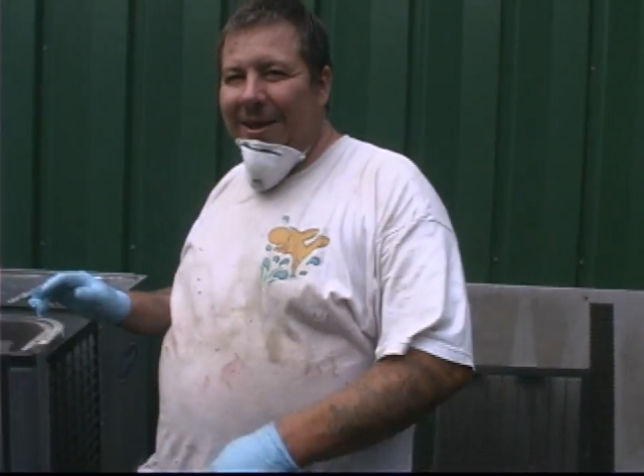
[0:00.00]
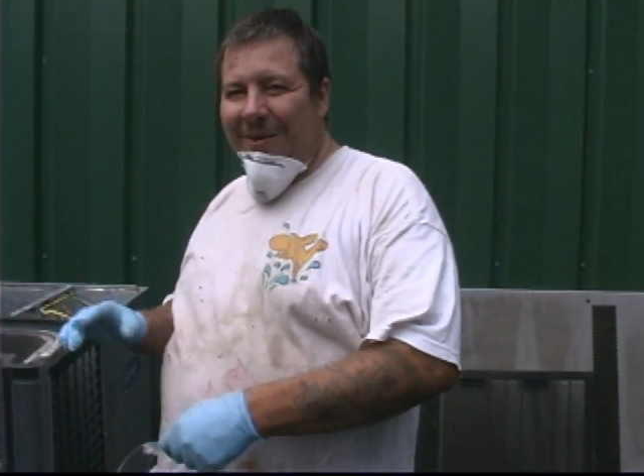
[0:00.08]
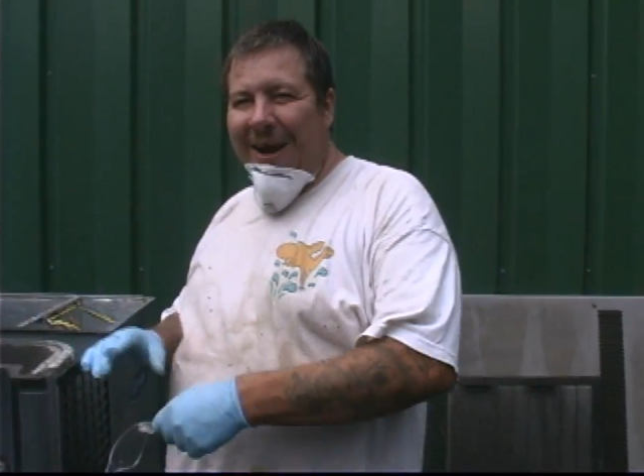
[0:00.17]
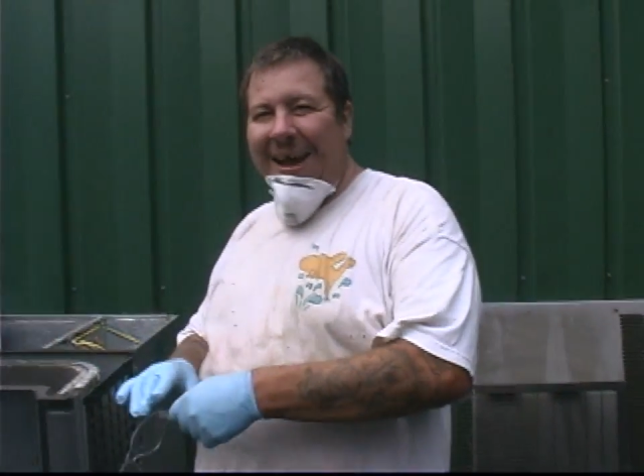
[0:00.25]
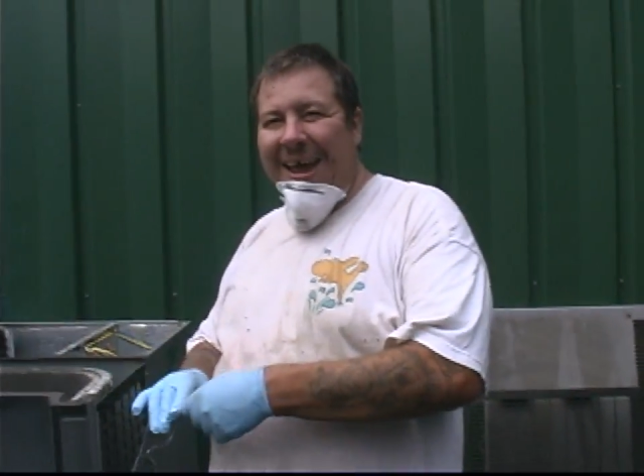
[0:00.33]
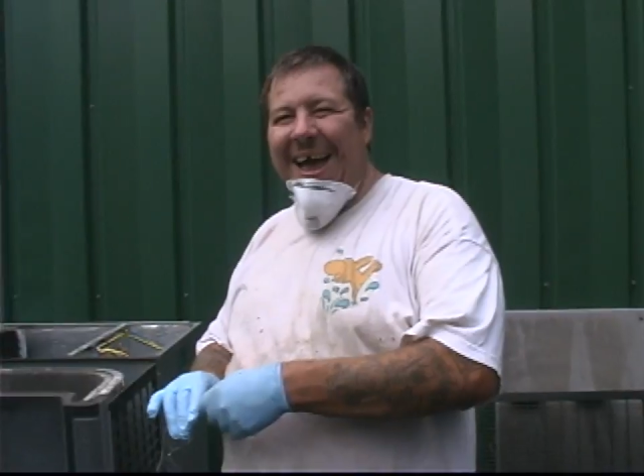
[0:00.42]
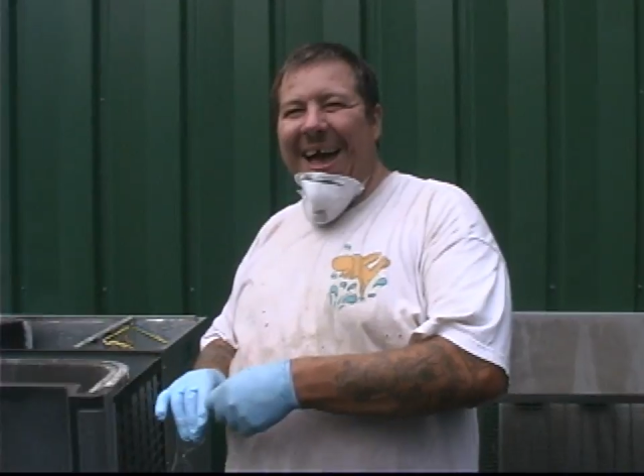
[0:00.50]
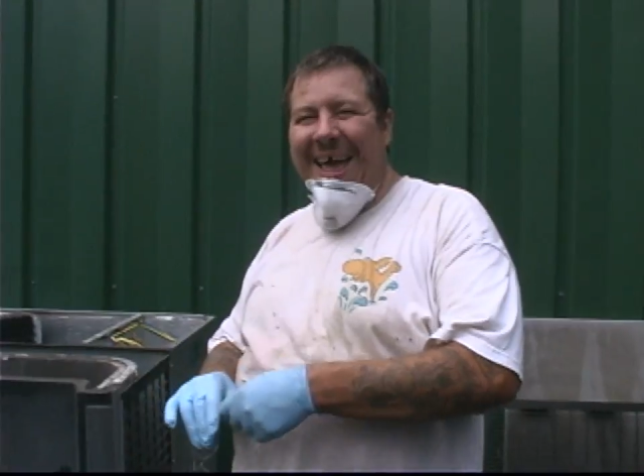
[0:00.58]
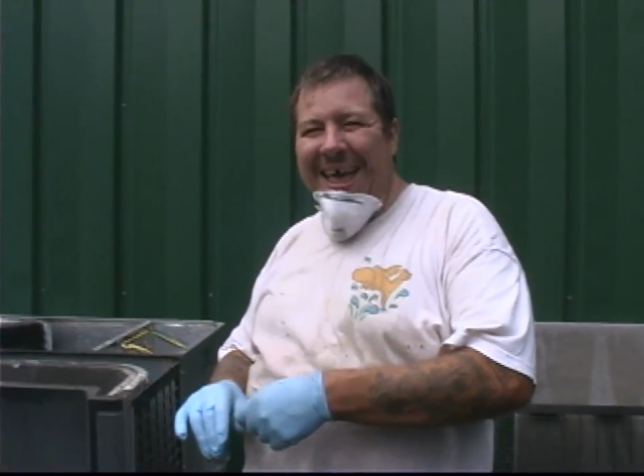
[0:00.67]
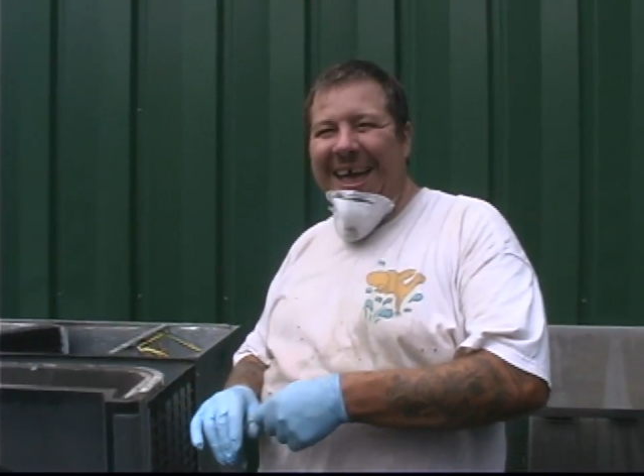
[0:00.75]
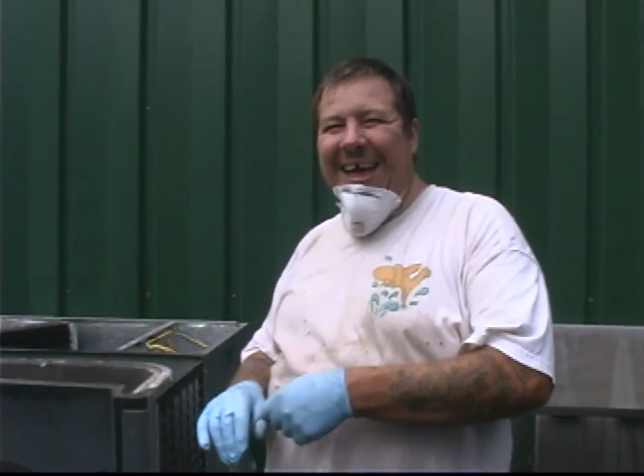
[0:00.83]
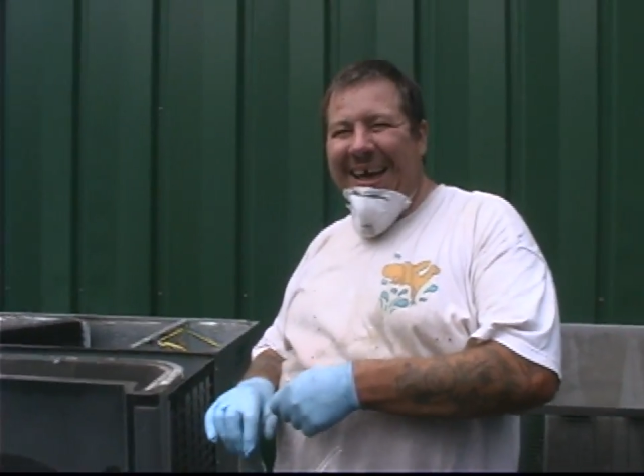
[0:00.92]
All right,
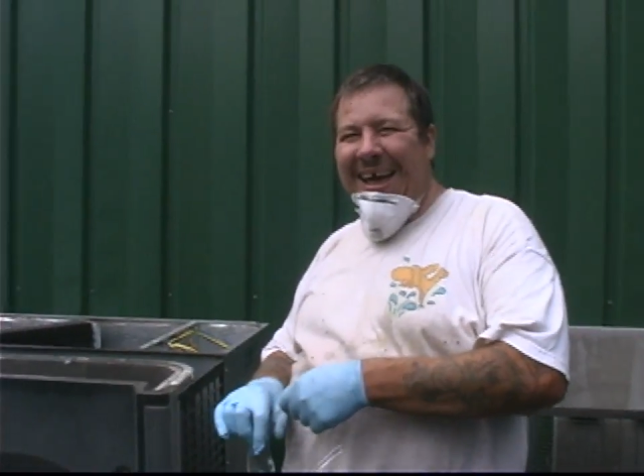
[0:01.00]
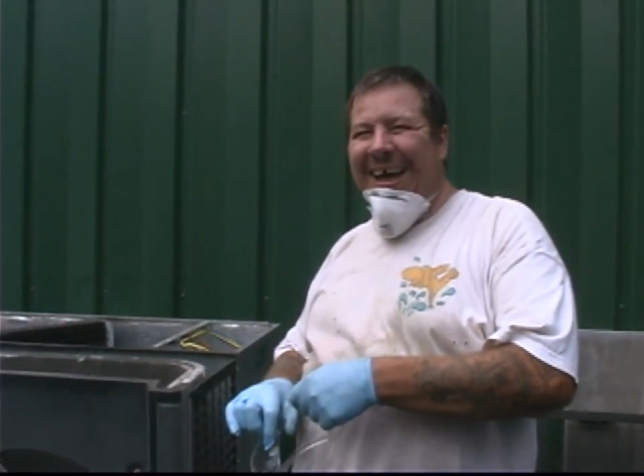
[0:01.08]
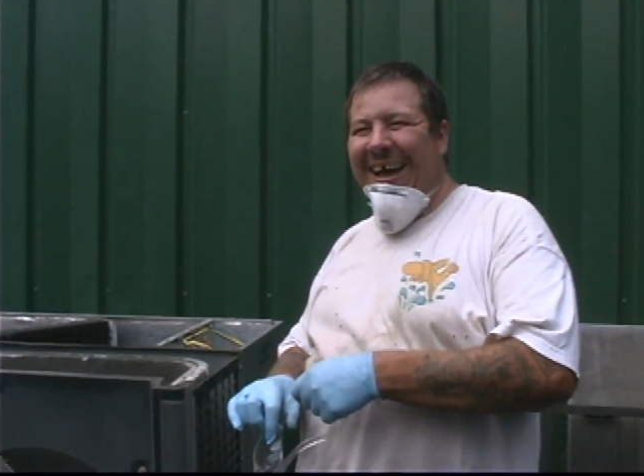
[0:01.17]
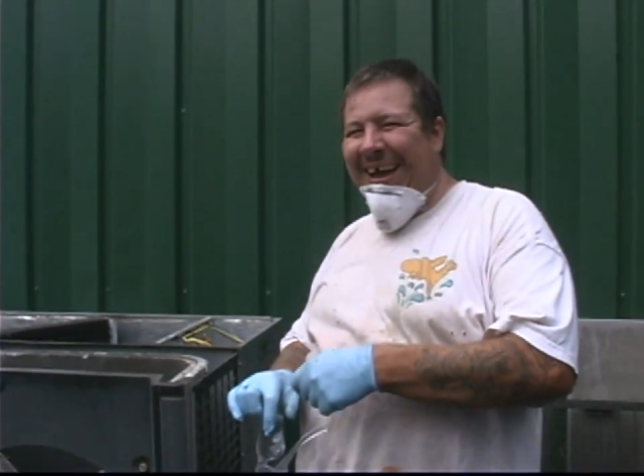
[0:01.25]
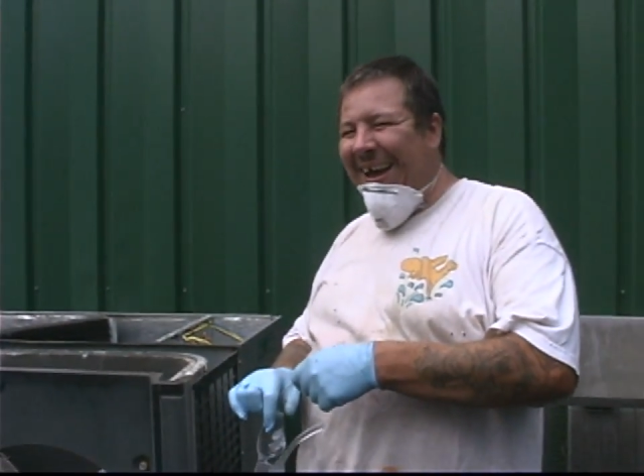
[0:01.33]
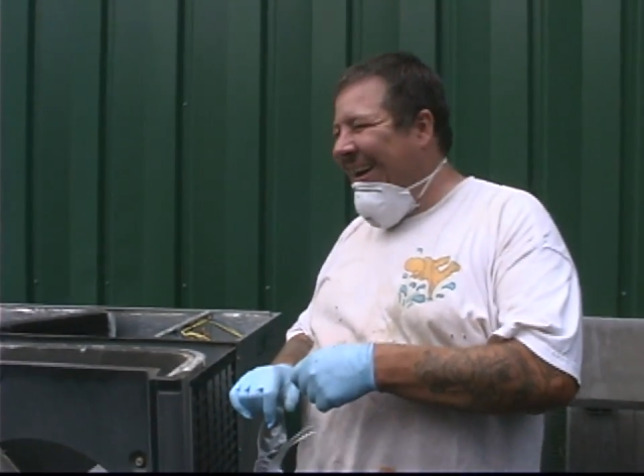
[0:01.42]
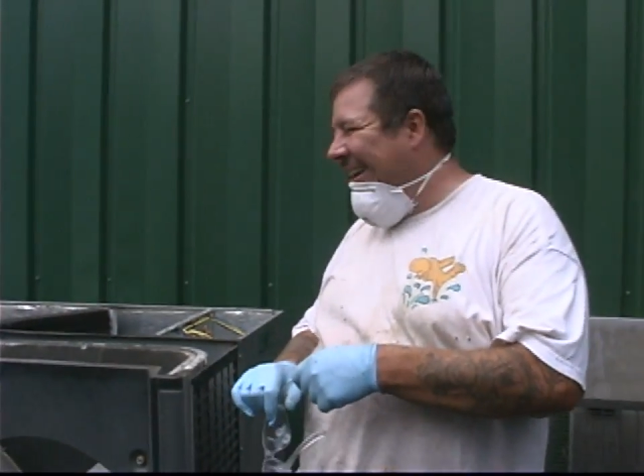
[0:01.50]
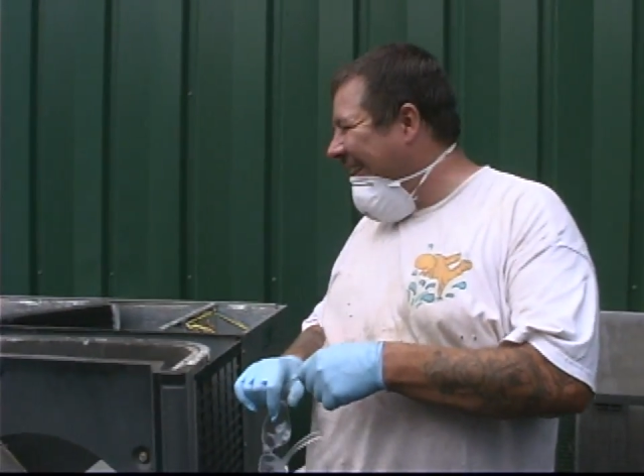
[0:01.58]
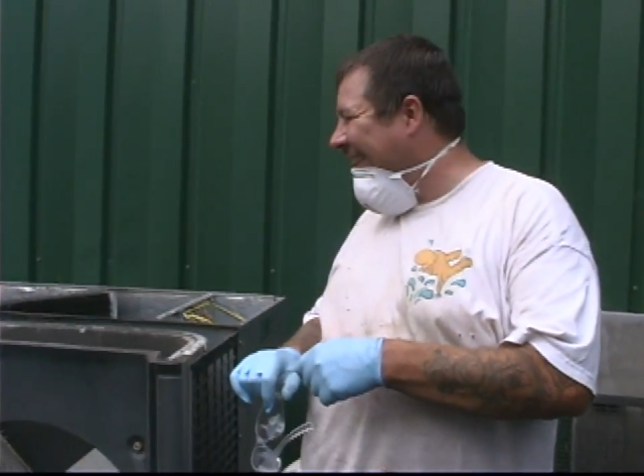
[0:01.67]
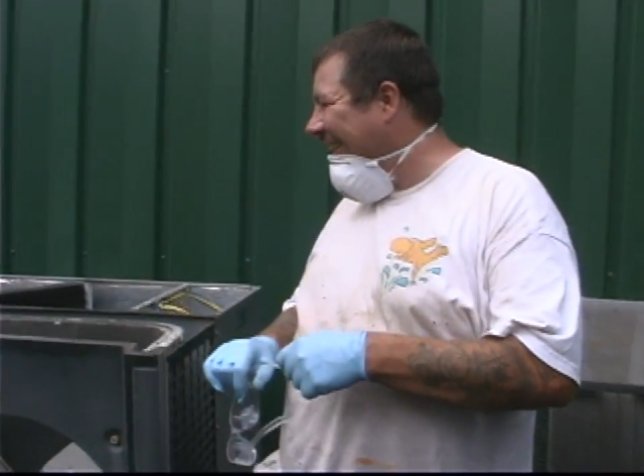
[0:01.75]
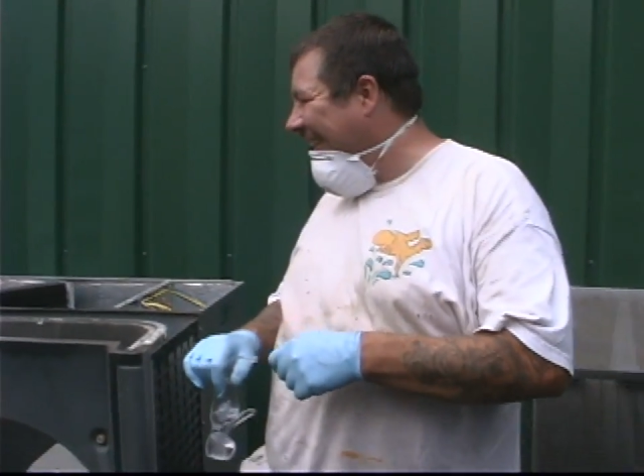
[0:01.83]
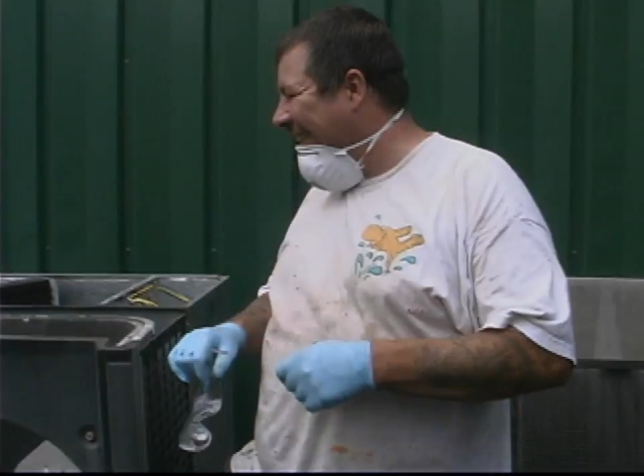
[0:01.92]

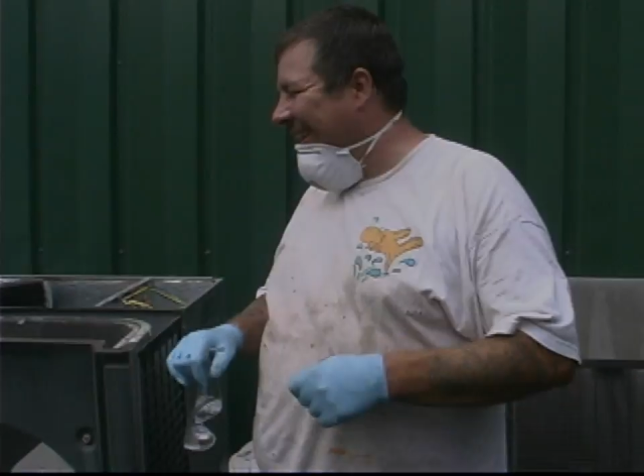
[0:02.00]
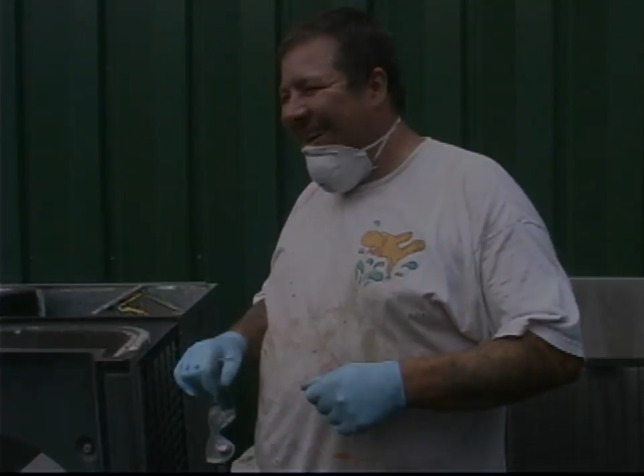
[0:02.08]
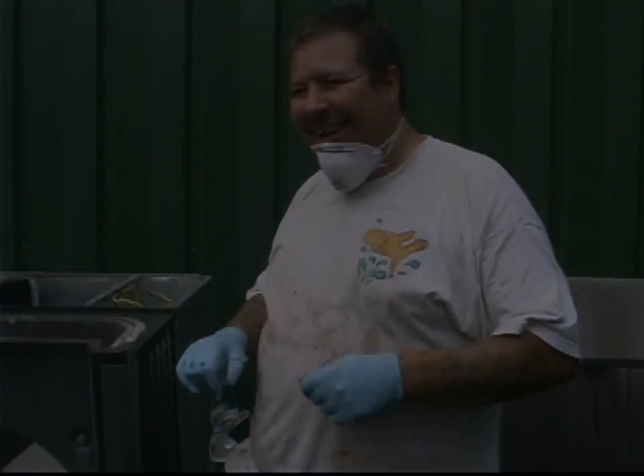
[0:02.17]
yeah.